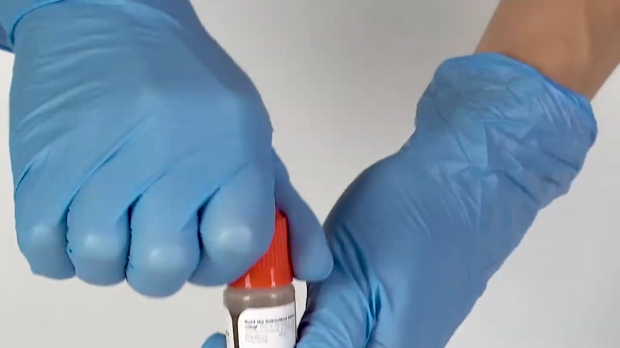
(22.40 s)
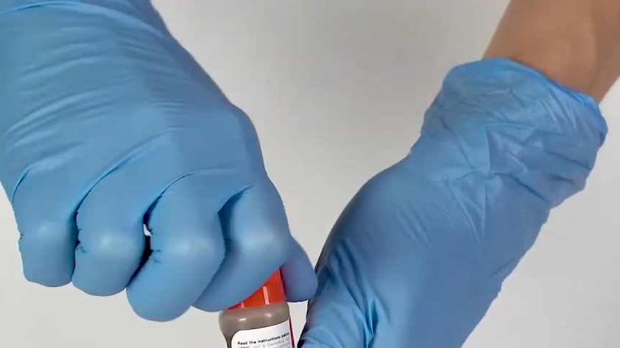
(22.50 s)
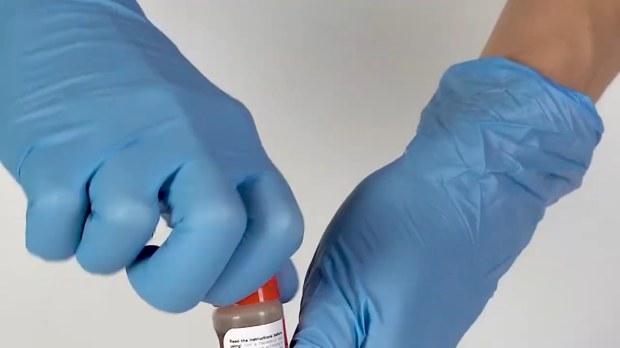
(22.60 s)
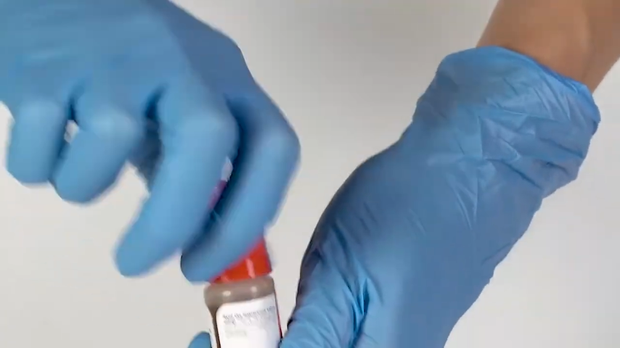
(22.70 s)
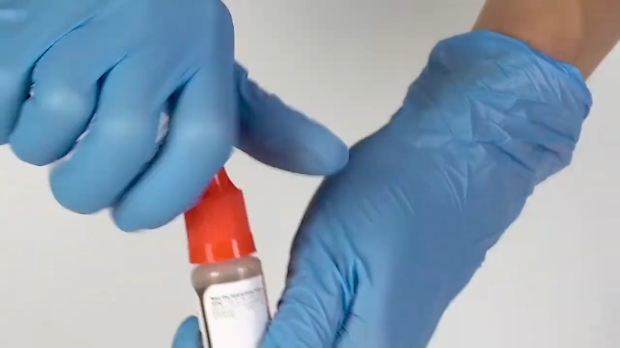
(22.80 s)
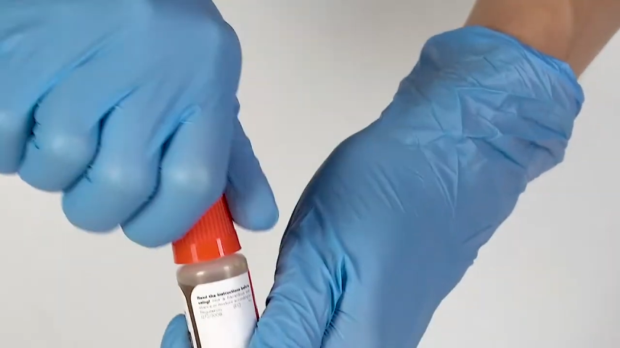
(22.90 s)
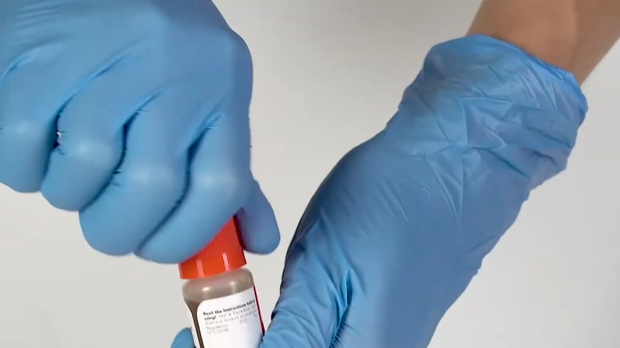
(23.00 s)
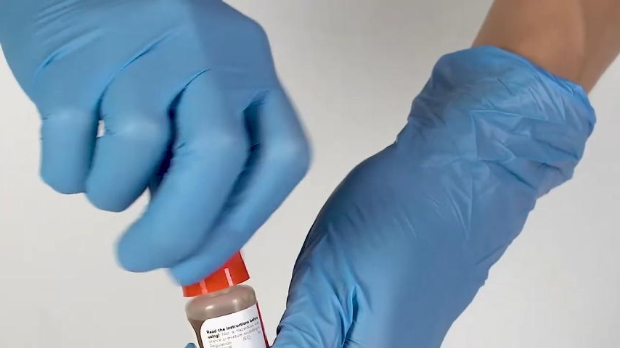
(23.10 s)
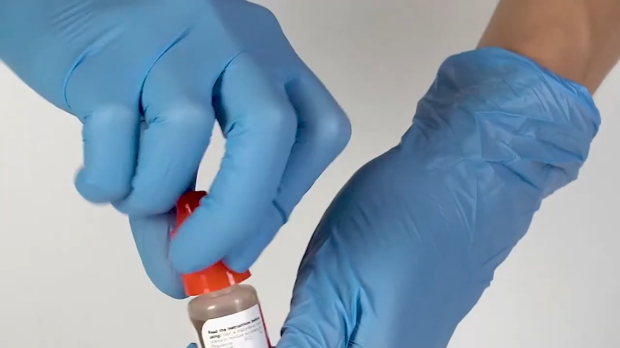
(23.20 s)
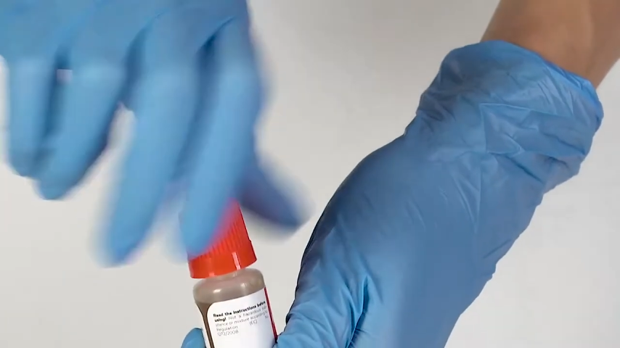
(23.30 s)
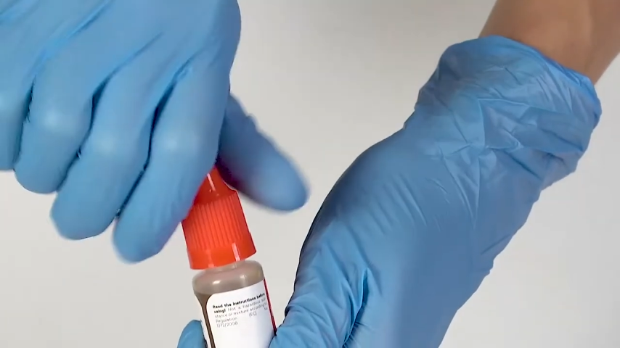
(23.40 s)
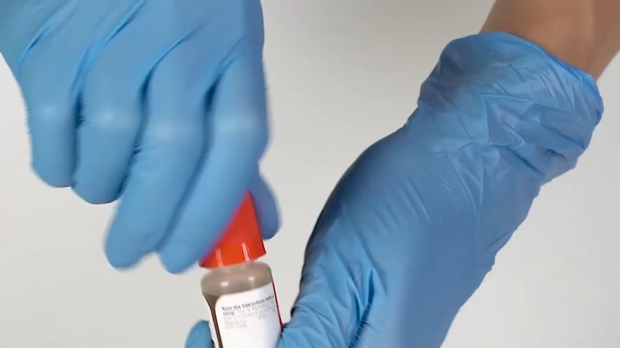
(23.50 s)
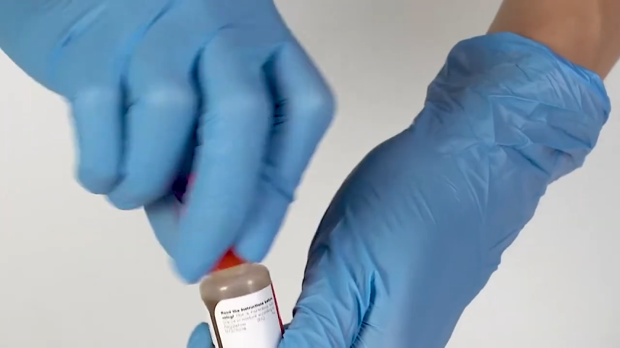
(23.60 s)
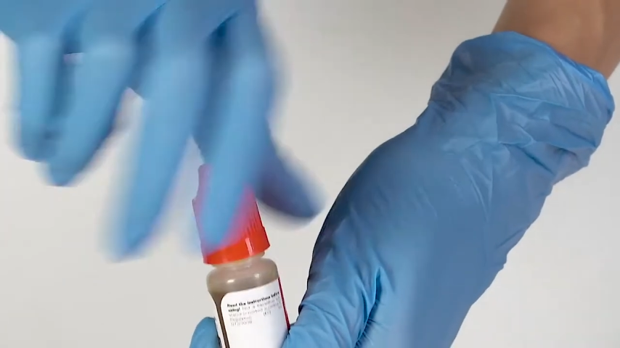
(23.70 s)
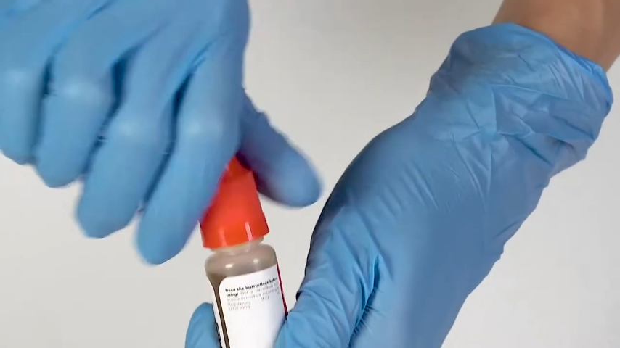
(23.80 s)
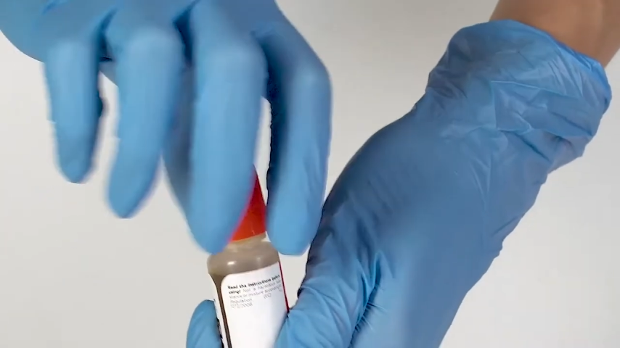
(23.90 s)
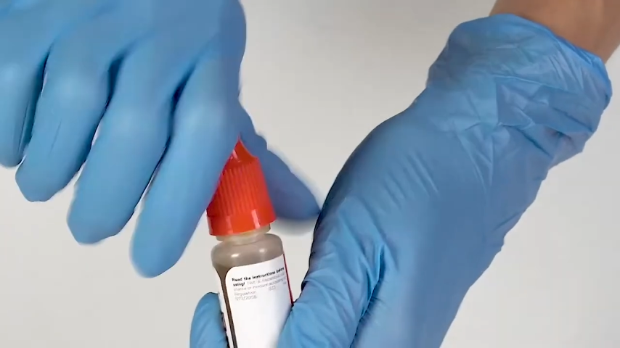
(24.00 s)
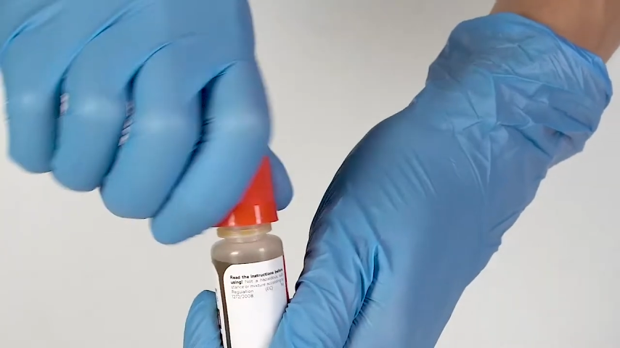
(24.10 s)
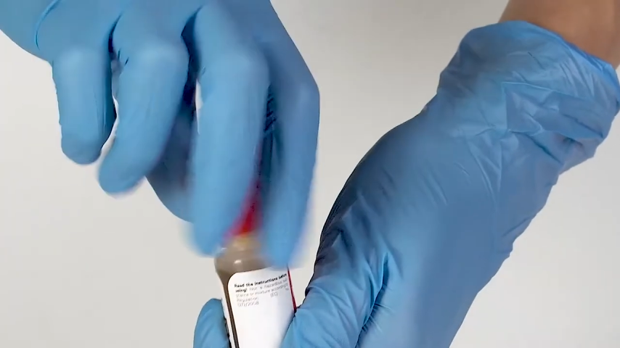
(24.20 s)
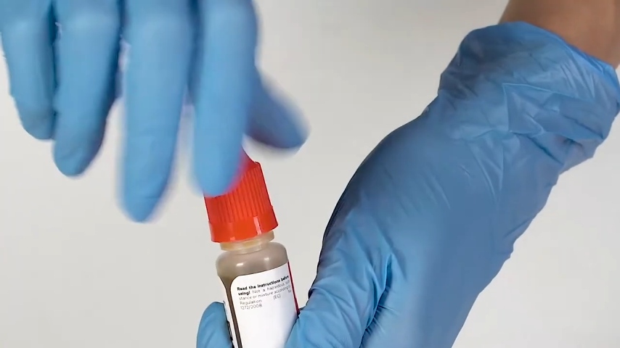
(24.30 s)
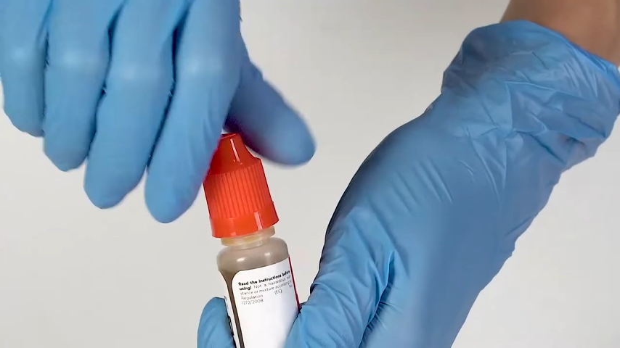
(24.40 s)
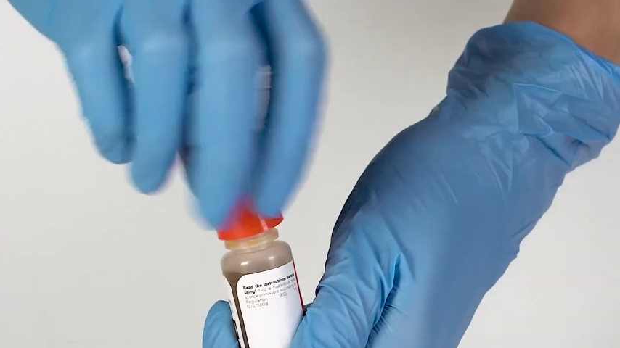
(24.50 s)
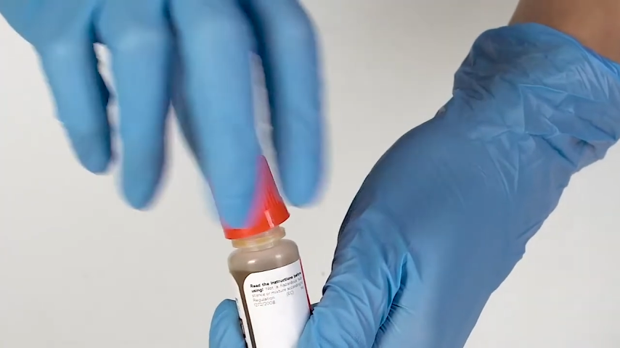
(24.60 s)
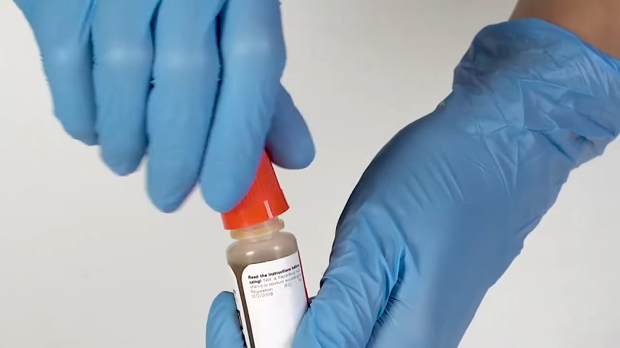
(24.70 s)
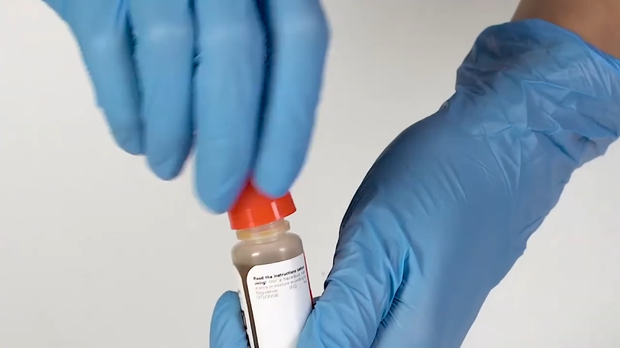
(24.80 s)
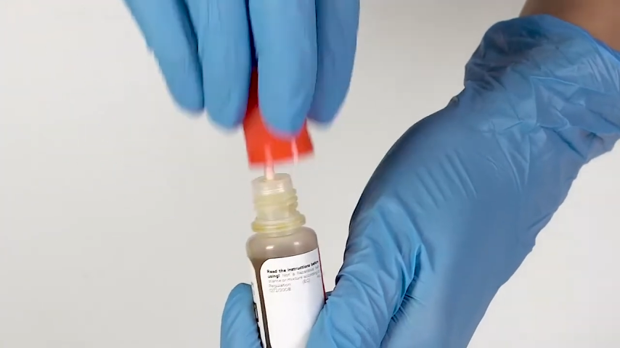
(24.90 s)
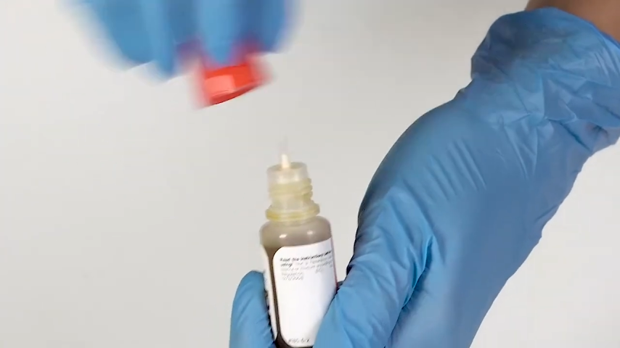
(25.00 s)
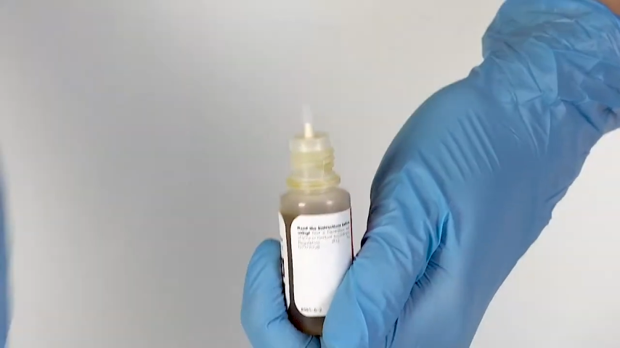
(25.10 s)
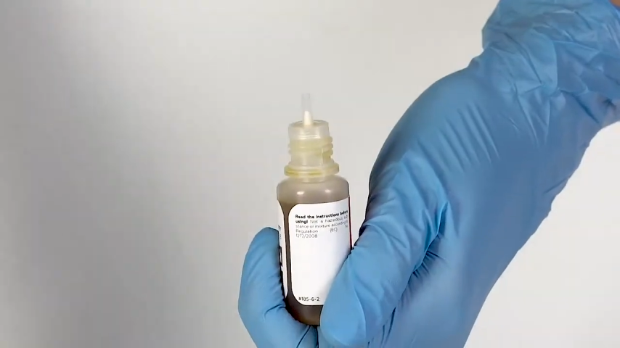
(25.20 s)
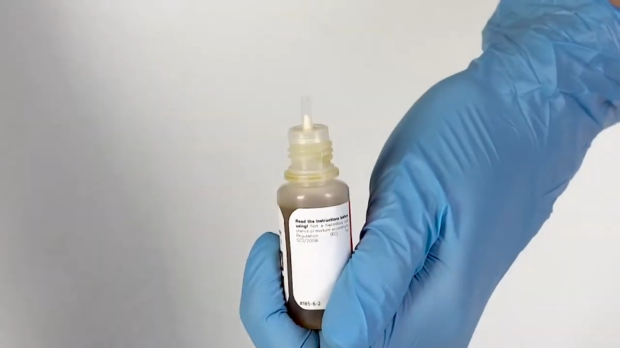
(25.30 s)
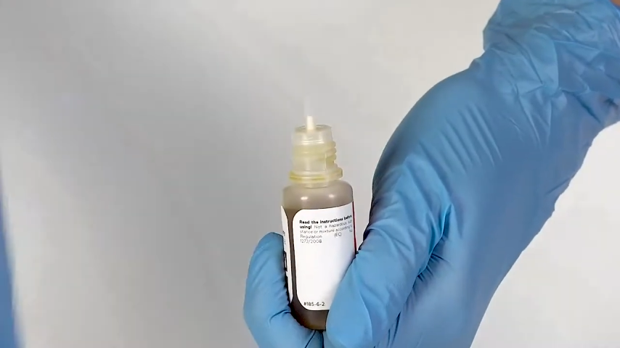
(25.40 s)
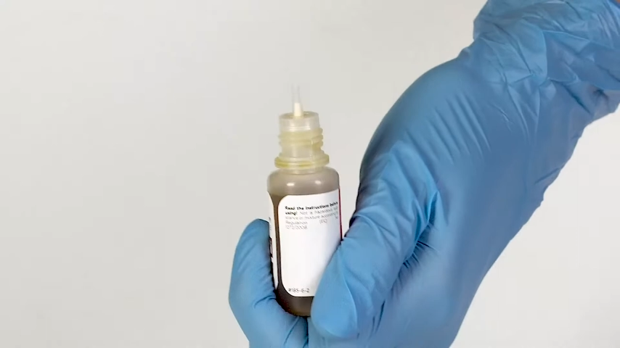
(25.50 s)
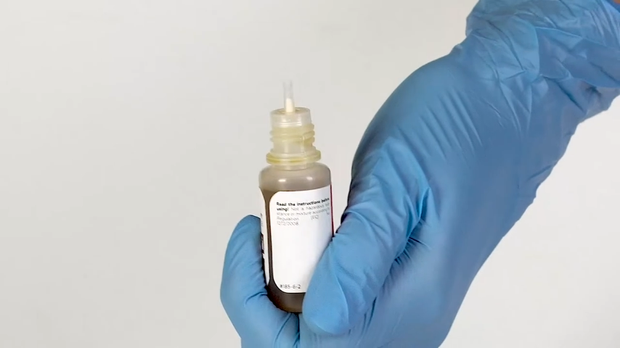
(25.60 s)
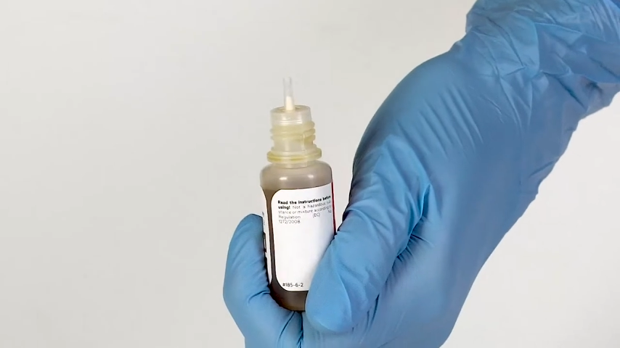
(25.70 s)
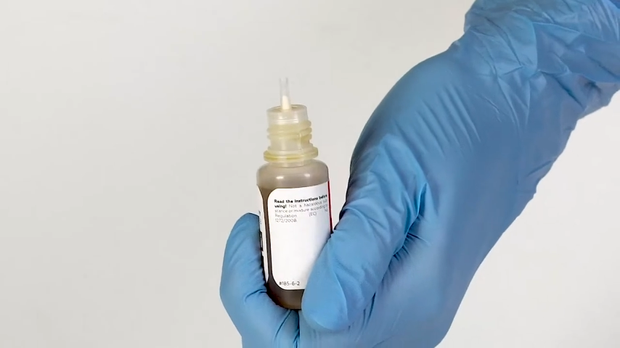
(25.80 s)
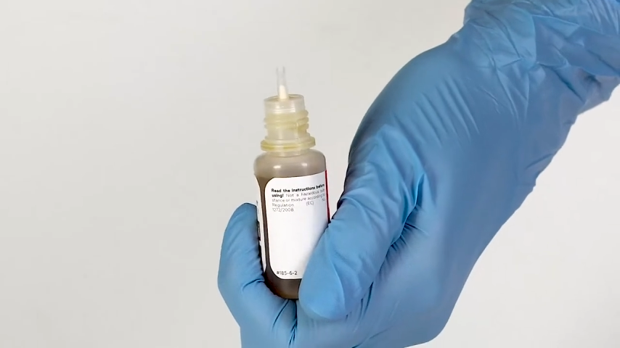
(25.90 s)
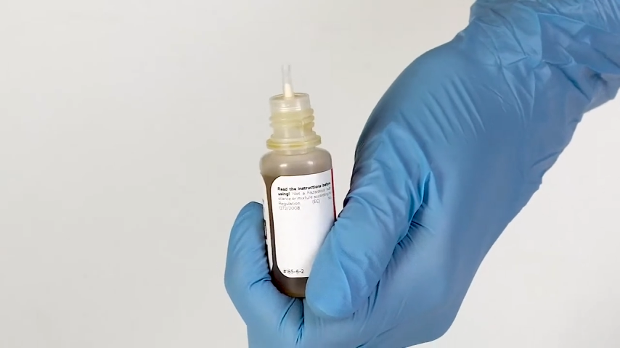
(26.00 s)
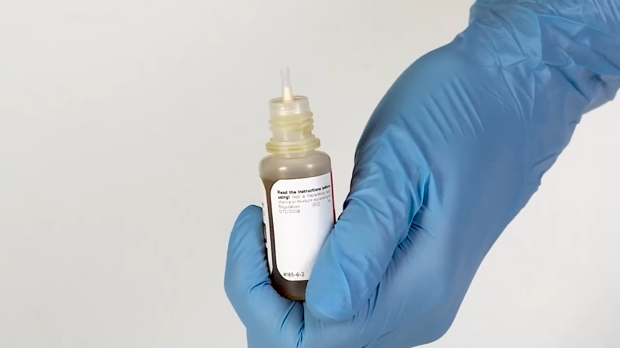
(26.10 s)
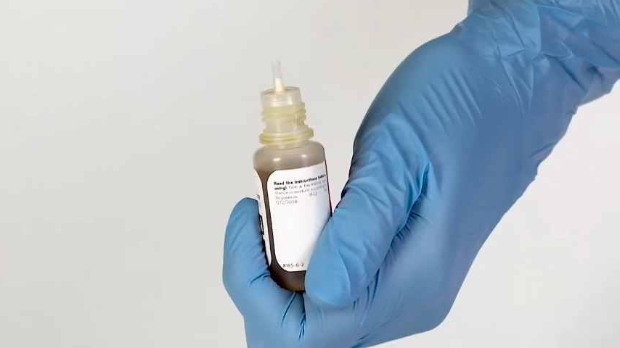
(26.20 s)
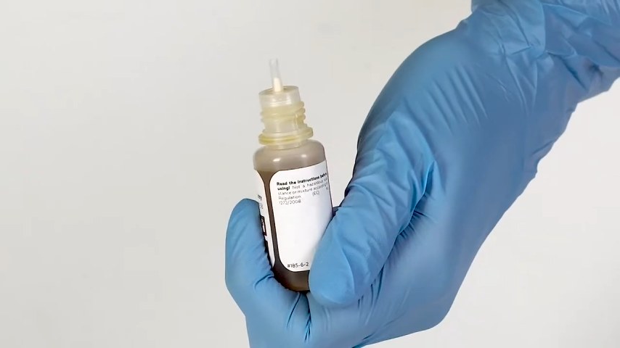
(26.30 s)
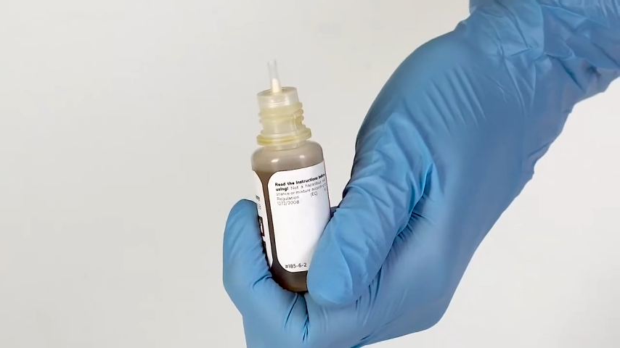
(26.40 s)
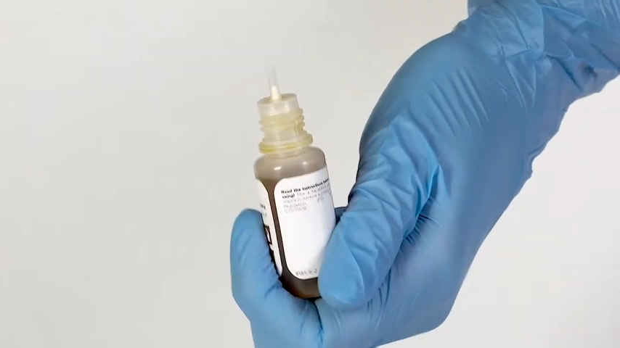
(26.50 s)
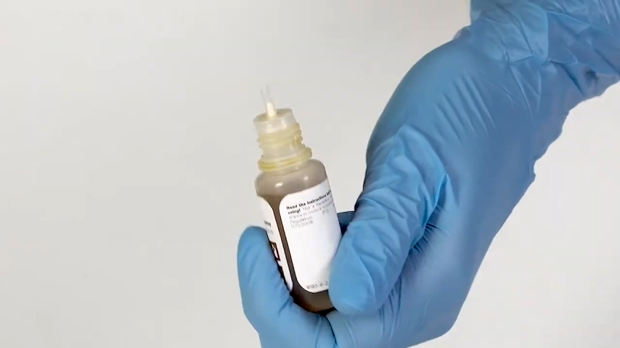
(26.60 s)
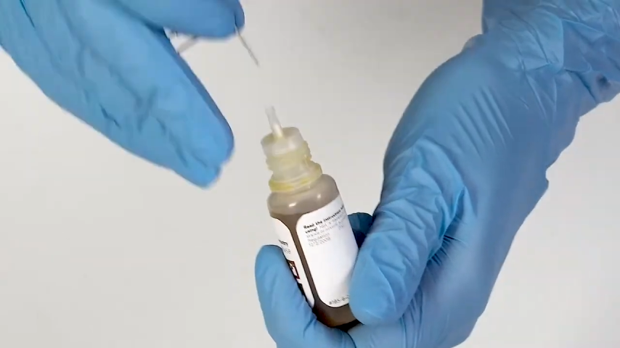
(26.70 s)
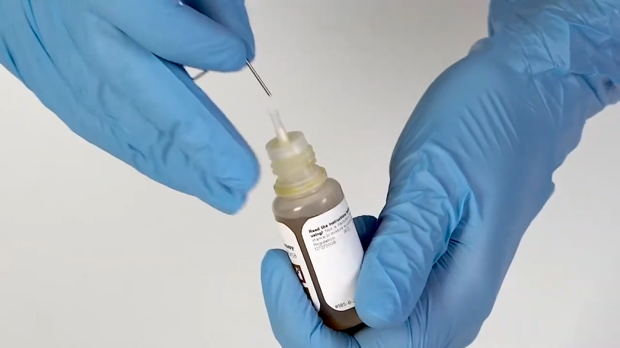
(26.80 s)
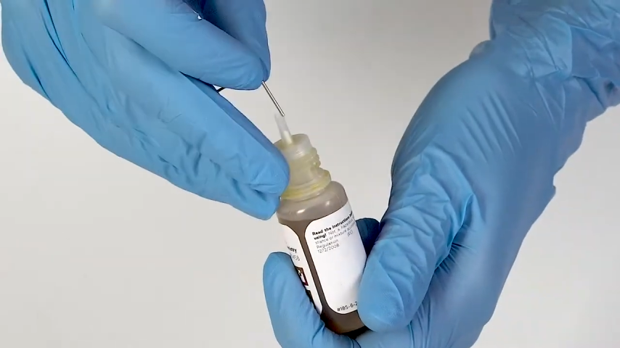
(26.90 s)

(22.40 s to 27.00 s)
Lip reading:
[unreadable: no face in view]